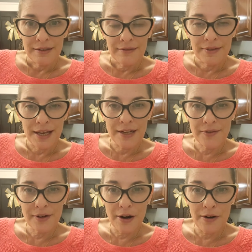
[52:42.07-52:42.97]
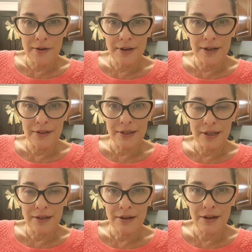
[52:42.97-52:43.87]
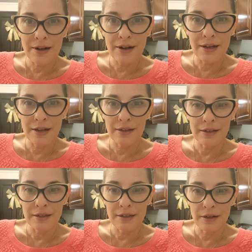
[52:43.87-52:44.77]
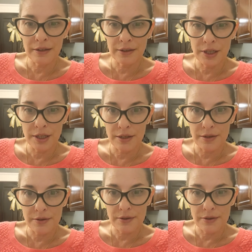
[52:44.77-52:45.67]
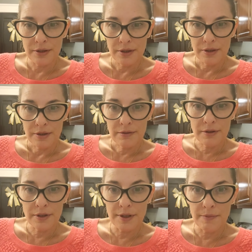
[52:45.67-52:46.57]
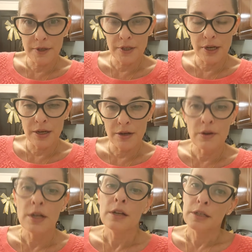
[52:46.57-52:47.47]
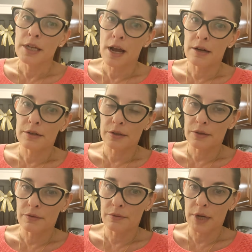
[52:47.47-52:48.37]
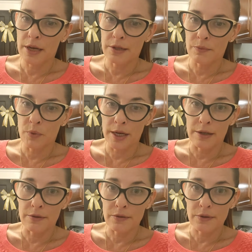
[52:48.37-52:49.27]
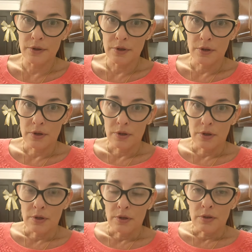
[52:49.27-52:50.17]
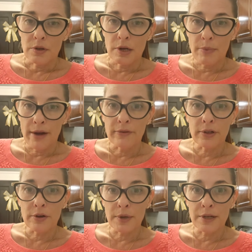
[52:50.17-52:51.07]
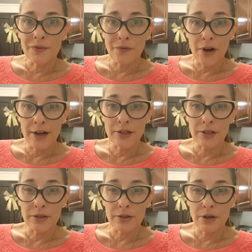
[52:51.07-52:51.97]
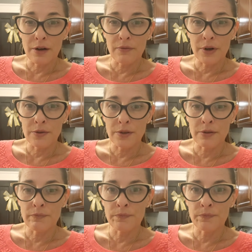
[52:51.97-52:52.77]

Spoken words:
Thanks for always saying hi in all the channels. Really appreciate you. Yeah, so we had some wings. They're buffalo wings, fresh, not frozen.